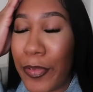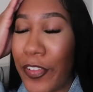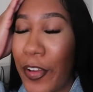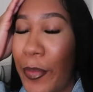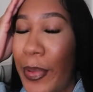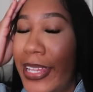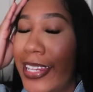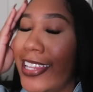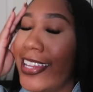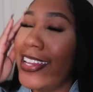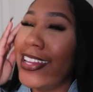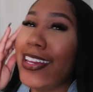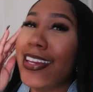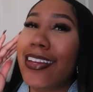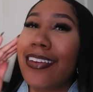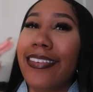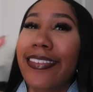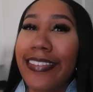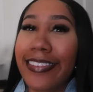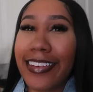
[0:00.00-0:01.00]
before we
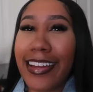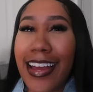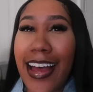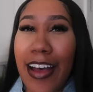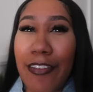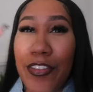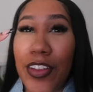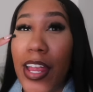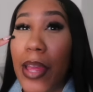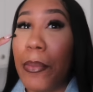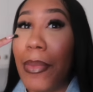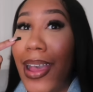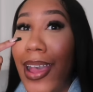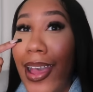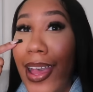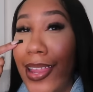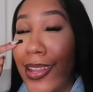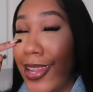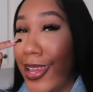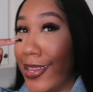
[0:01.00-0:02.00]
leave. I feel like my
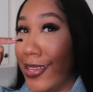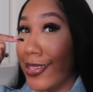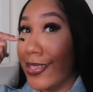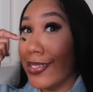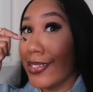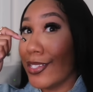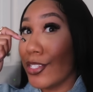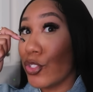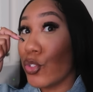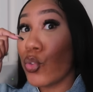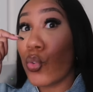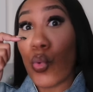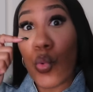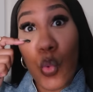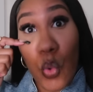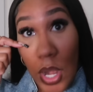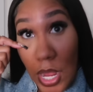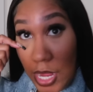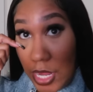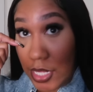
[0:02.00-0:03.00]
highlight is
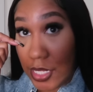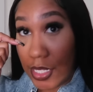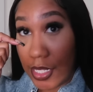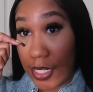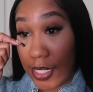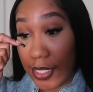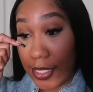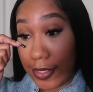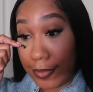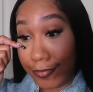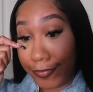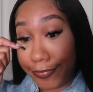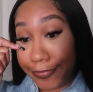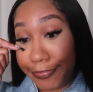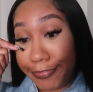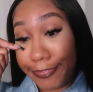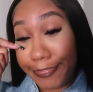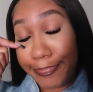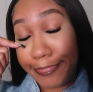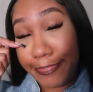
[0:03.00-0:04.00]
too light. No,
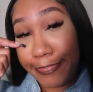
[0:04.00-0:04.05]
it's